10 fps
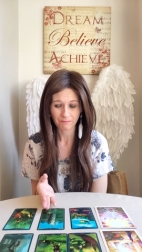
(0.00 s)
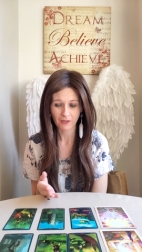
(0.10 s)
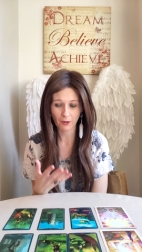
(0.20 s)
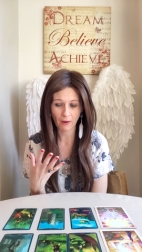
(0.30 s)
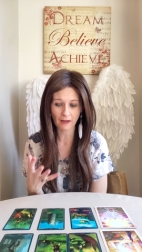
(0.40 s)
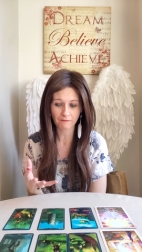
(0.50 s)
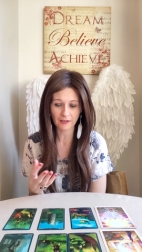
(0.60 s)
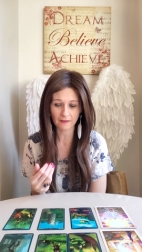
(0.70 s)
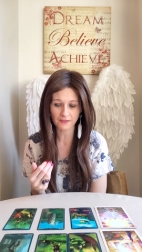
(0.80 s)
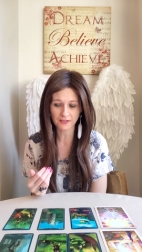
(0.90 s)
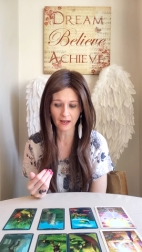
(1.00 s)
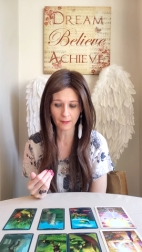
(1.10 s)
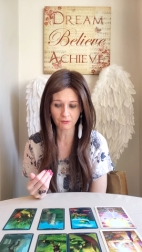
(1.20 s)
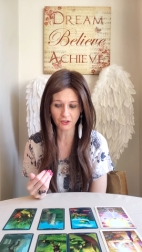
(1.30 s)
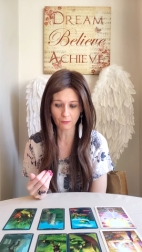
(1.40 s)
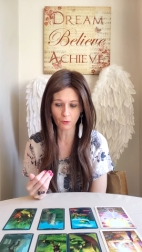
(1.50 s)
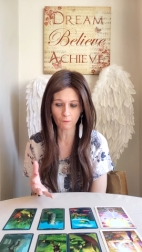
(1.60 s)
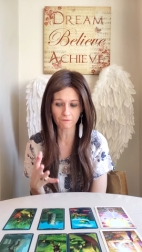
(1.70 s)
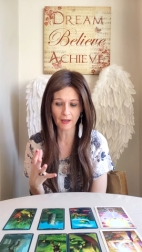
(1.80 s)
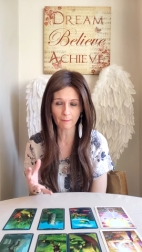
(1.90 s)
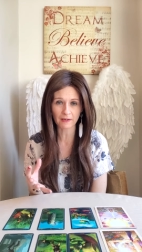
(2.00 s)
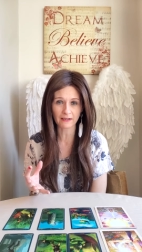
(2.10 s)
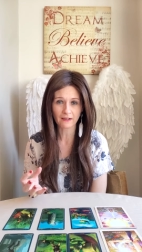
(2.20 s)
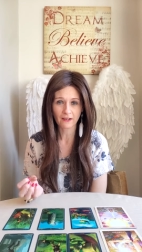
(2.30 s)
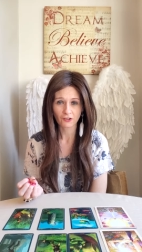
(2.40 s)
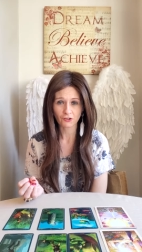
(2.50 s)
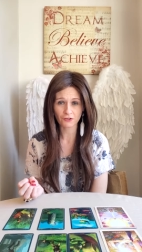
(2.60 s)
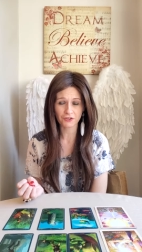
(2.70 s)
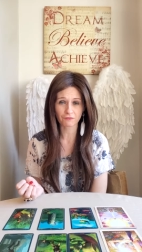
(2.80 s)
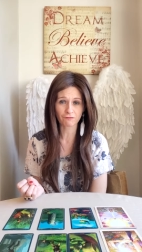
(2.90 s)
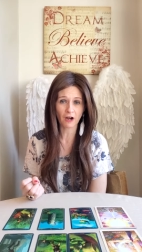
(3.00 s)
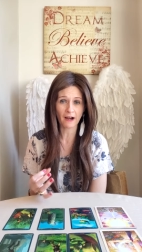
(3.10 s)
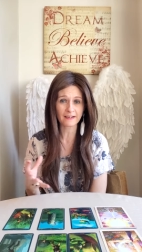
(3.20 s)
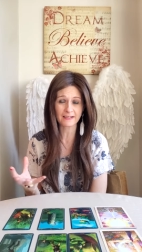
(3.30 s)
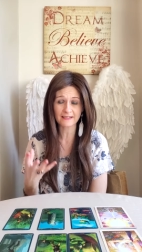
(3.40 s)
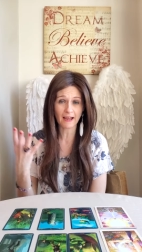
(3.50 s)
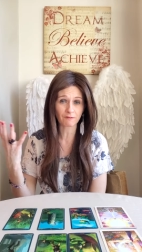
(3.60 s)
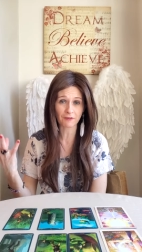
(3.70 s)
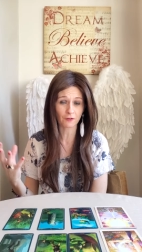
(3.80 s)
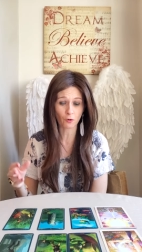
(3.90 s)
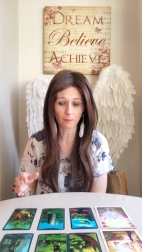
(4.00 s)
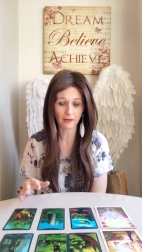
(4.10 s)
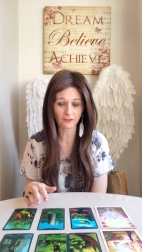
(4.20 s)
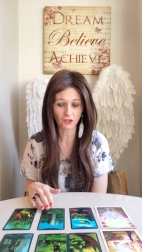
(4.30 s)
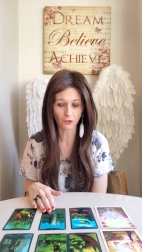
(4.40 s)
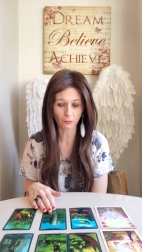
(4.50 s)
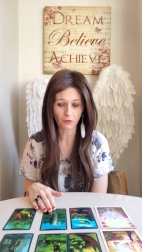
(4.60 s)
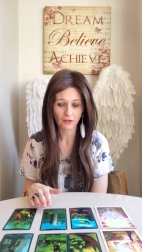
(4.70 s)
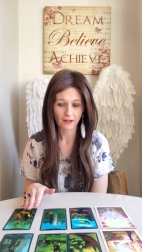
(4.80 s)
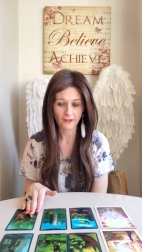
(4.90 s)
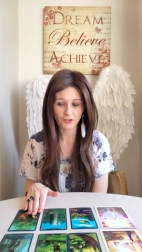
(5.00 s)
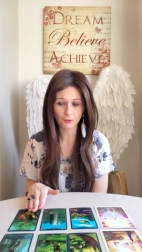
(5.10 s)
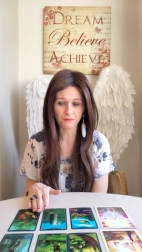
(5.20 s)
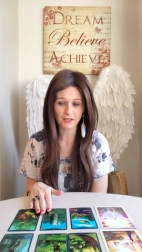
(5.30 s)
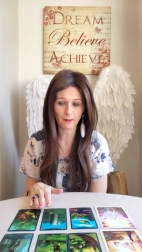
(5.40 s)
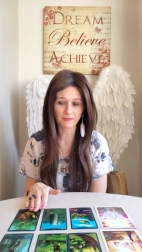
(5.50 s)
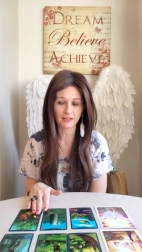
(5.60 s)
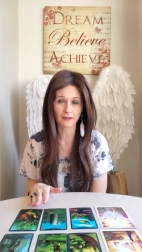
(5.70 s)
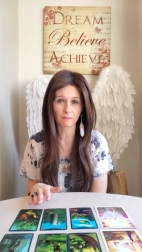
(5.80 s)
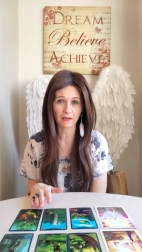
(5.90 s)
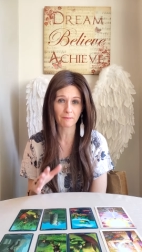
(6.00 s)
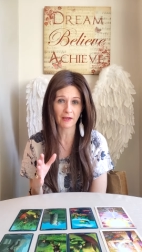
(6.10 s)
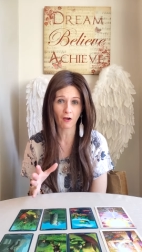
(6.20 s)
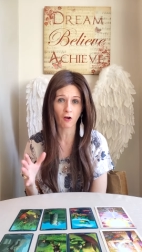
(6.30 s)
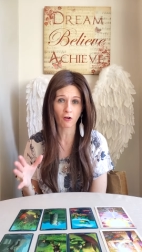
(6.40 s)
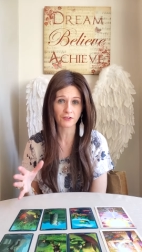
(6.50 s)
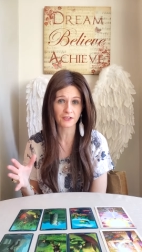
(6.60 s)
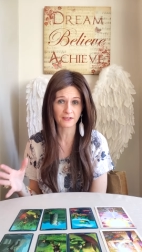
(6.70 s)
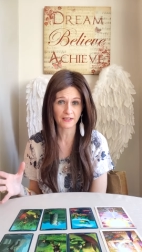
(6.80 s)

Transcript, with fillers: You know, I feel at times, you know, your feminine just rises everything up in you, and sometimes it can be a bit hard to